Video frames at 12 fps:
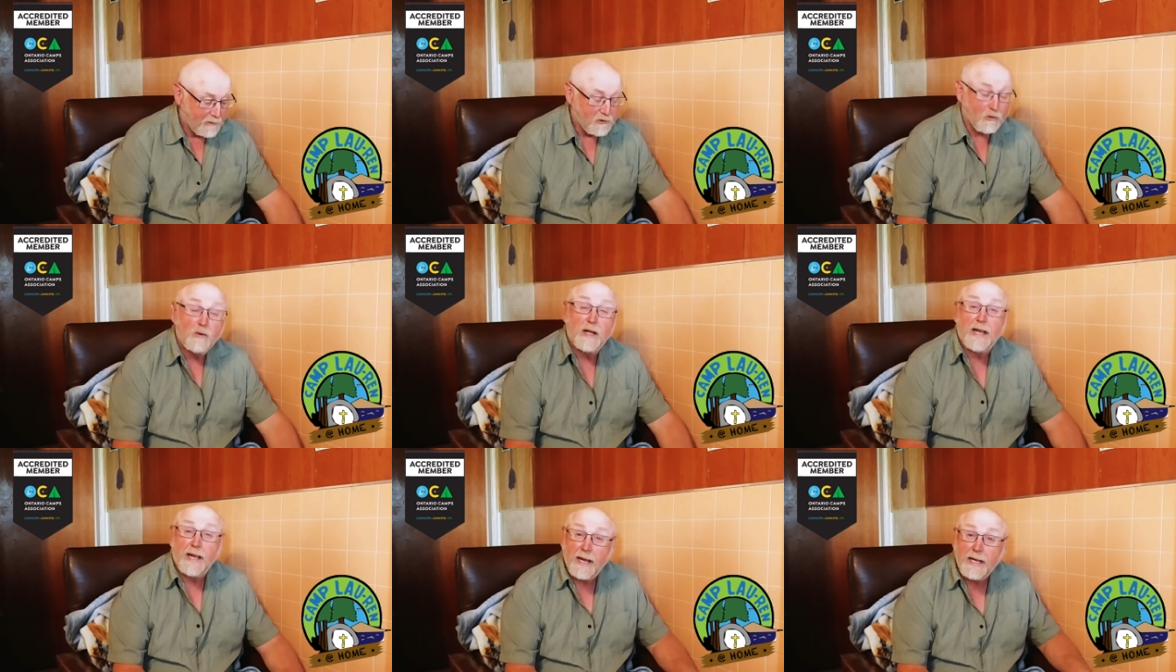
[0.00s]
Jonah
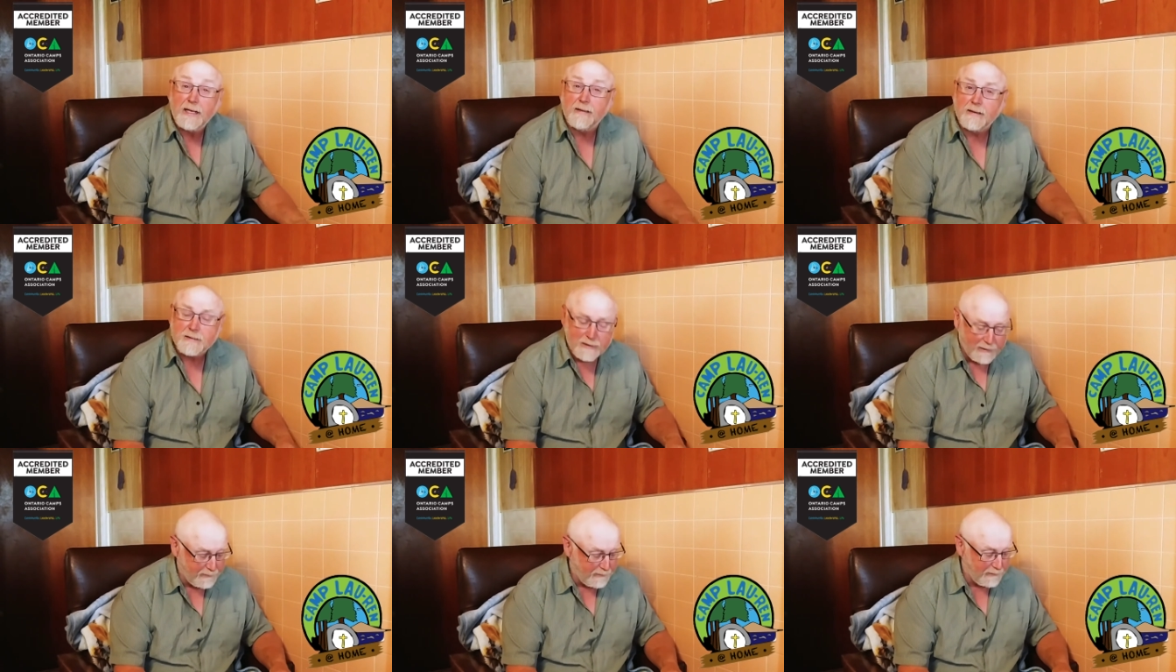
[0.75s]
hated this
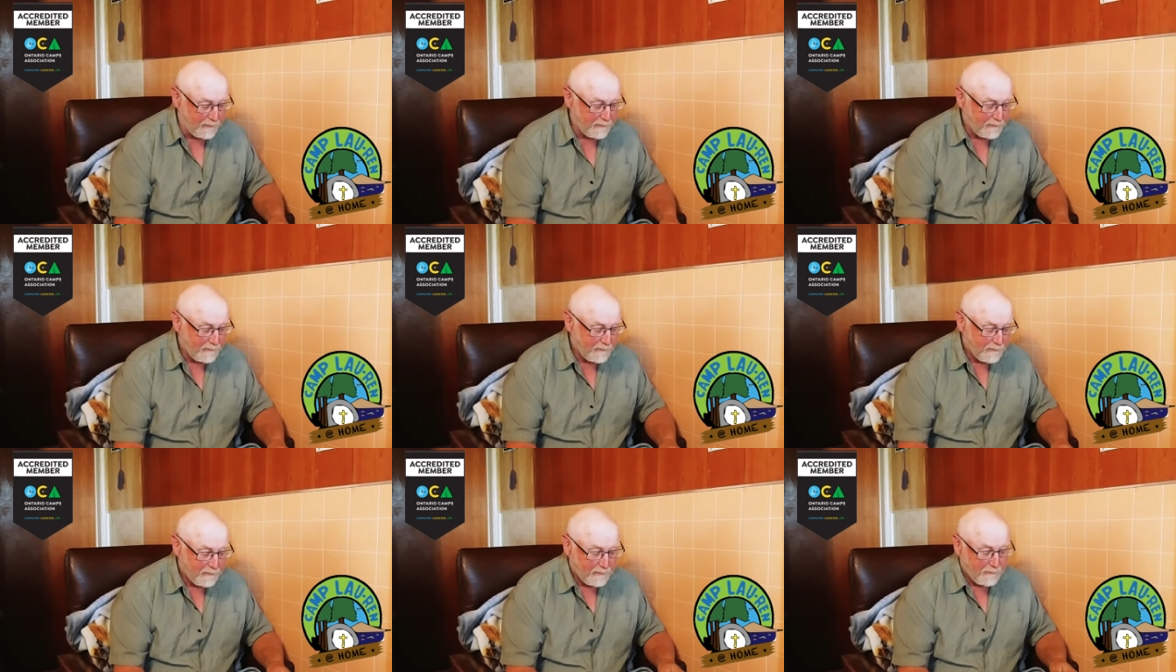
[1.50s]
idea
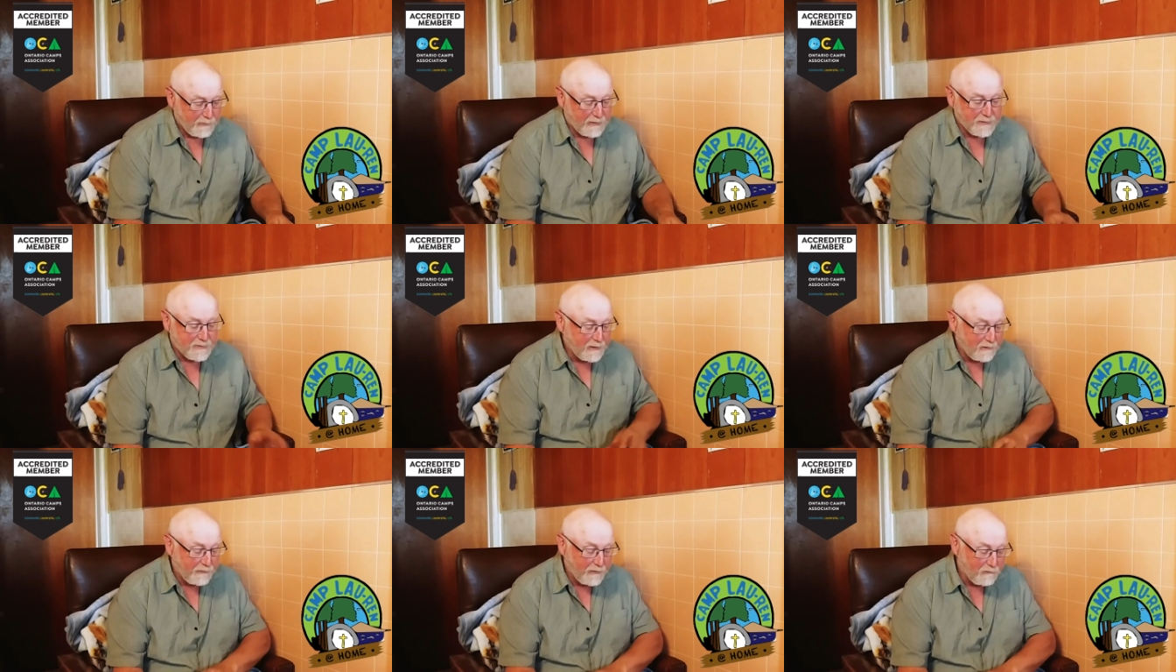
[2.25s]
because
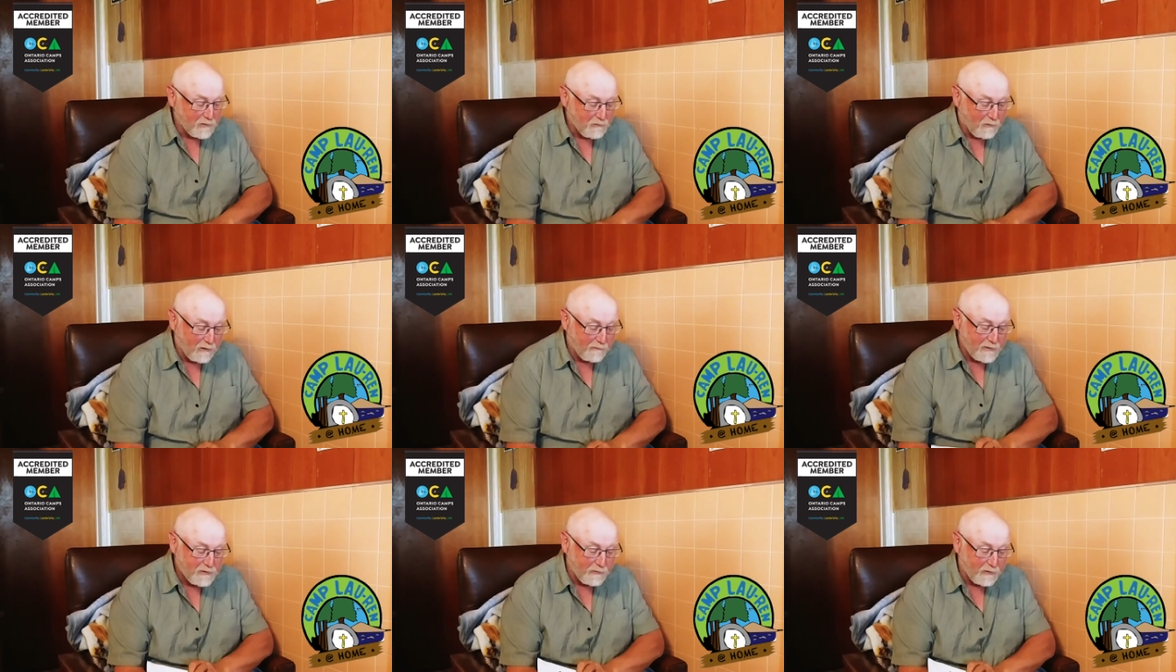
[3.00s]
Nineveh was one
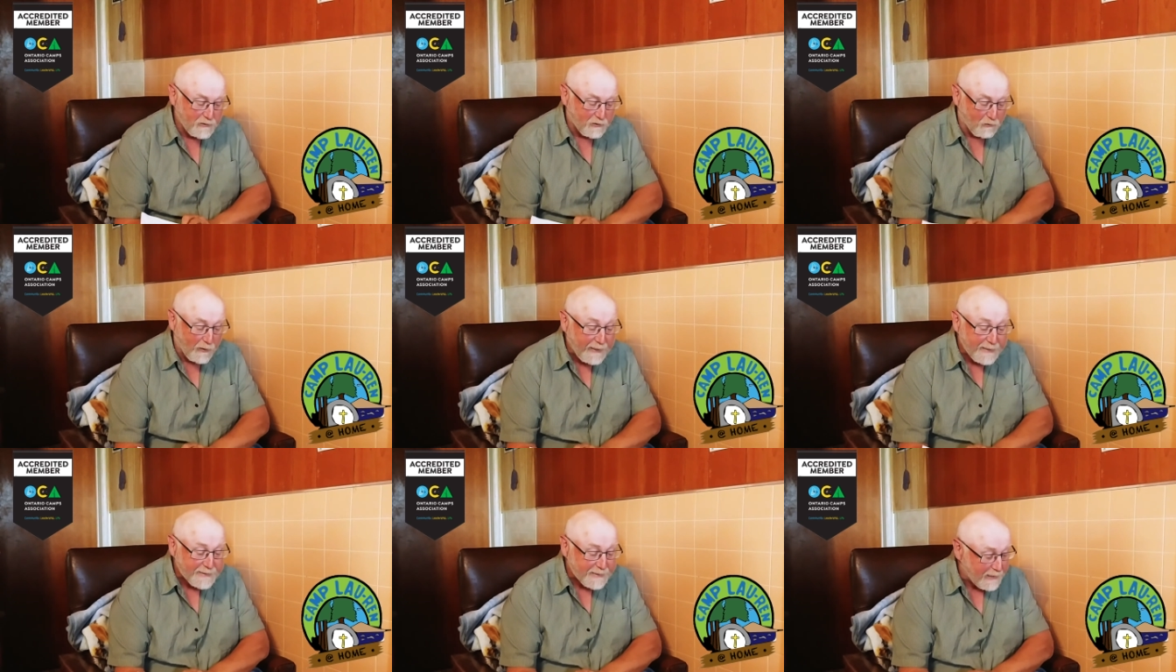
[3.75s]
of Israel's
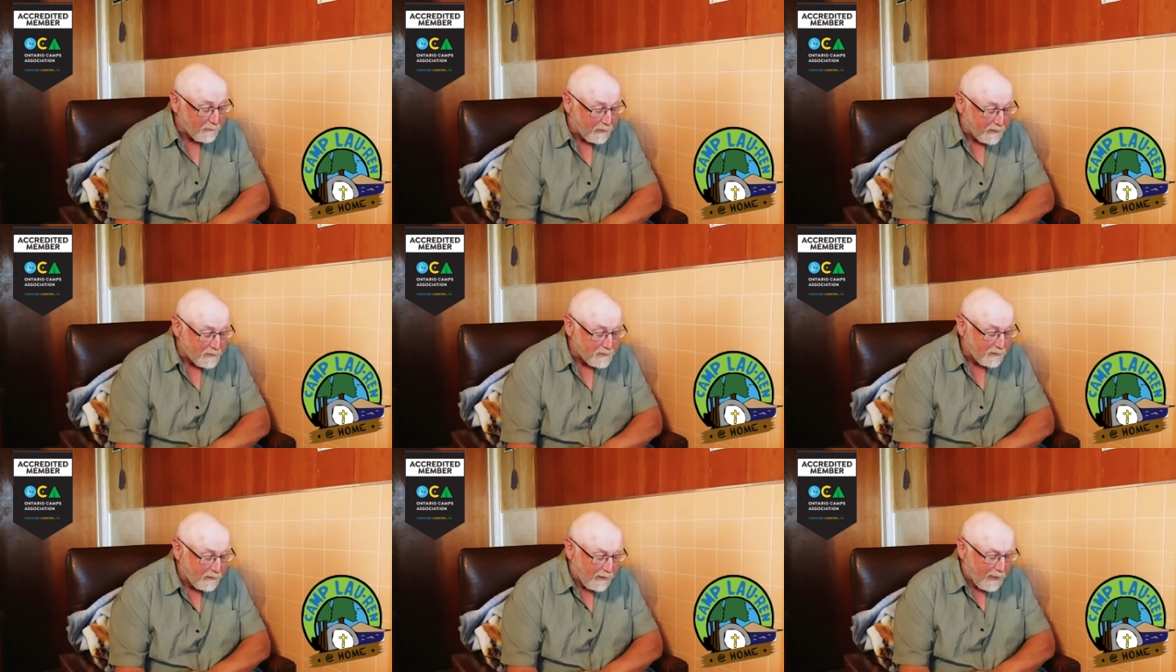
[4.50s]
greatest
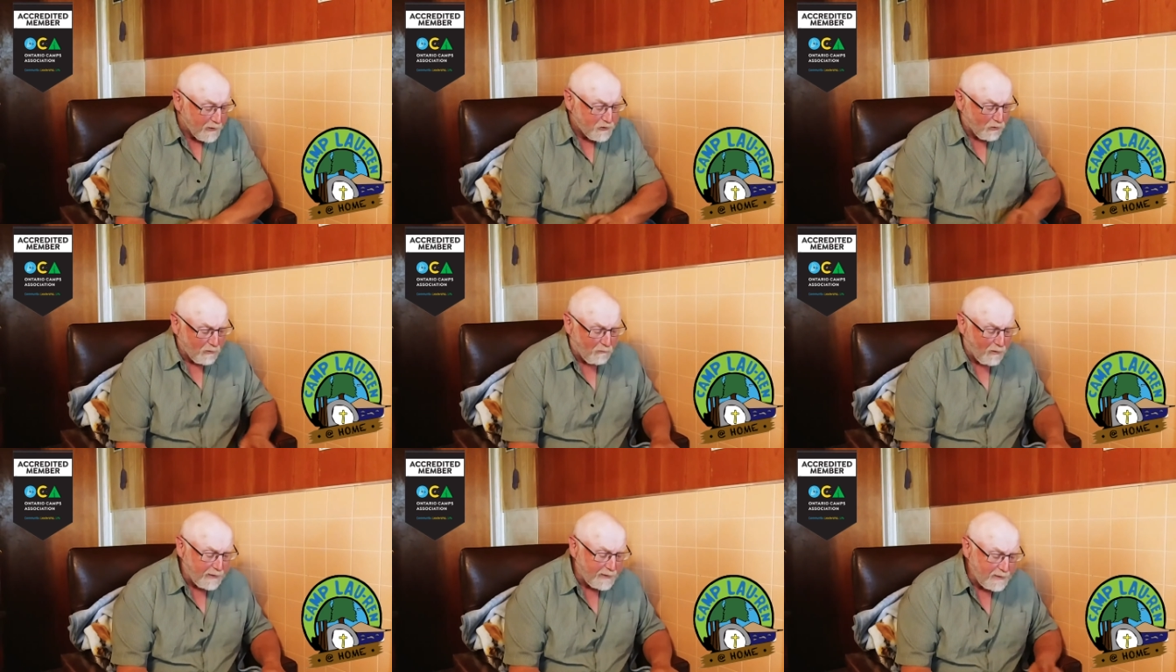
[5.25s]
enemies, and Jonah
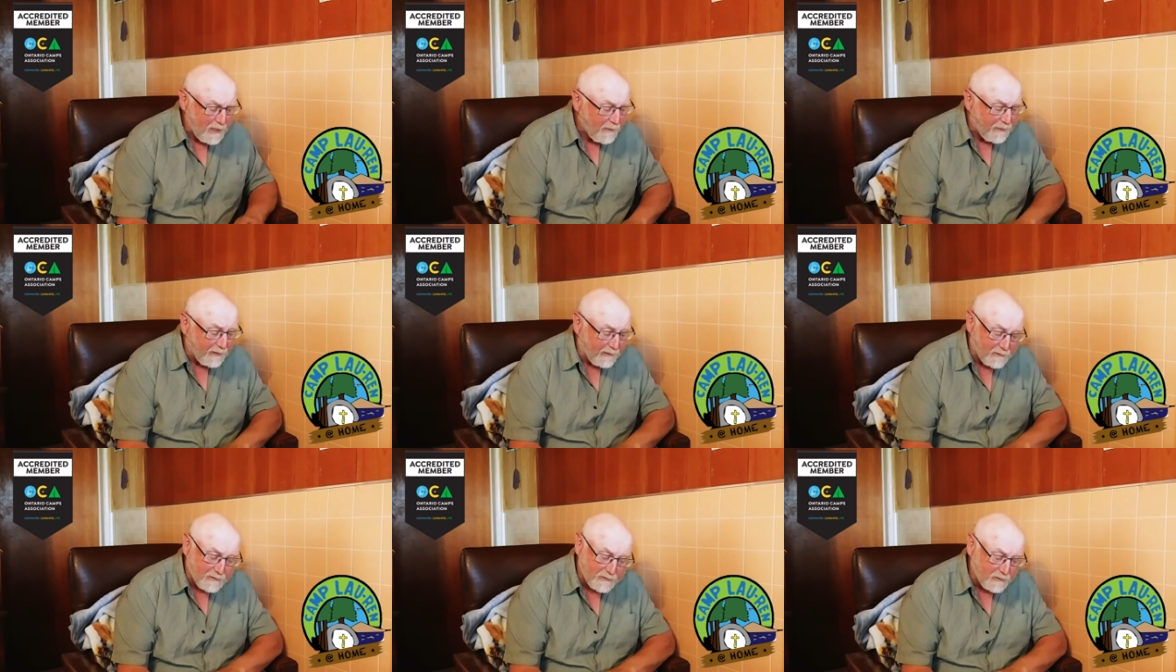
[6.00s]
wanted
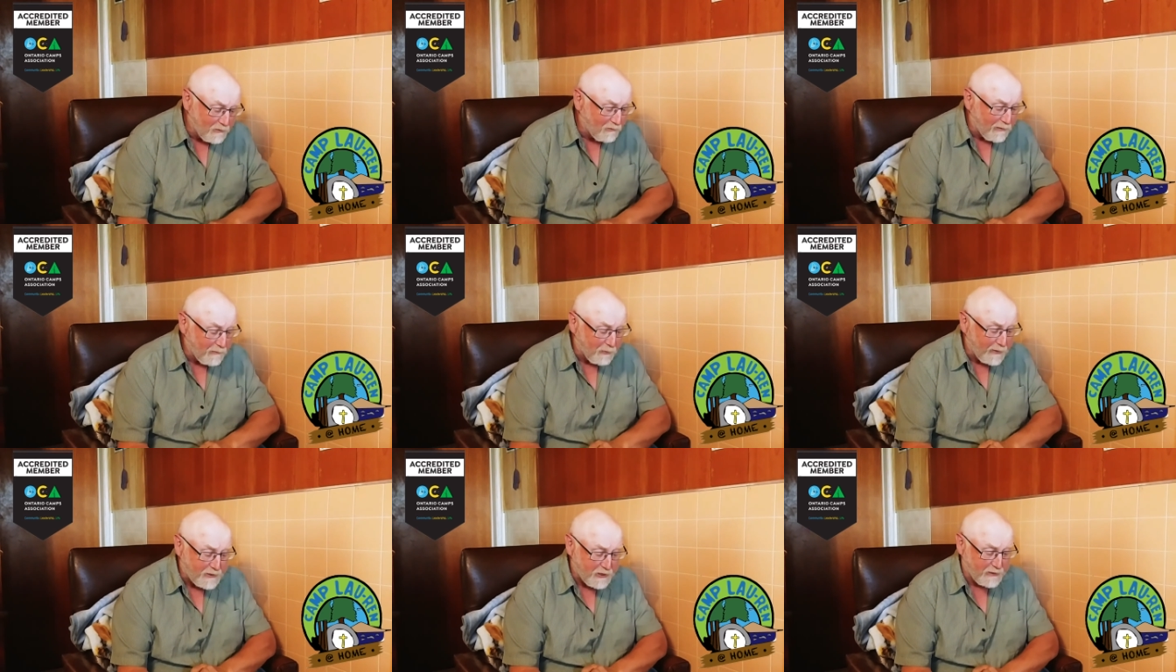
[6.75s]
nothing to do with
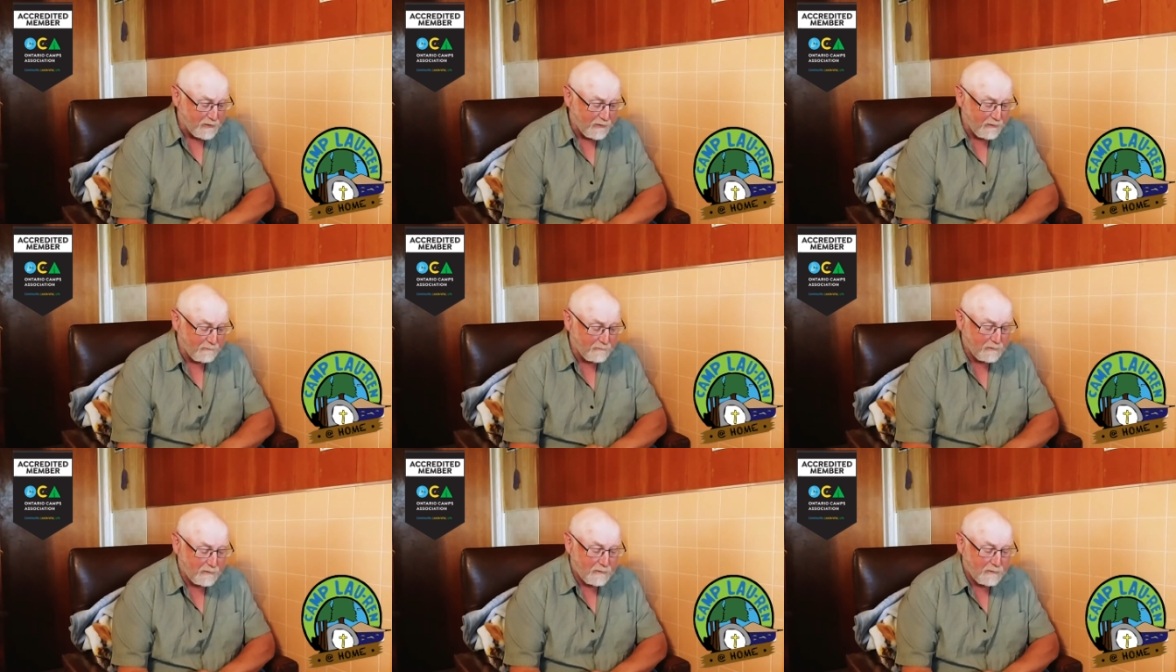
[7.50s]
preaching to them.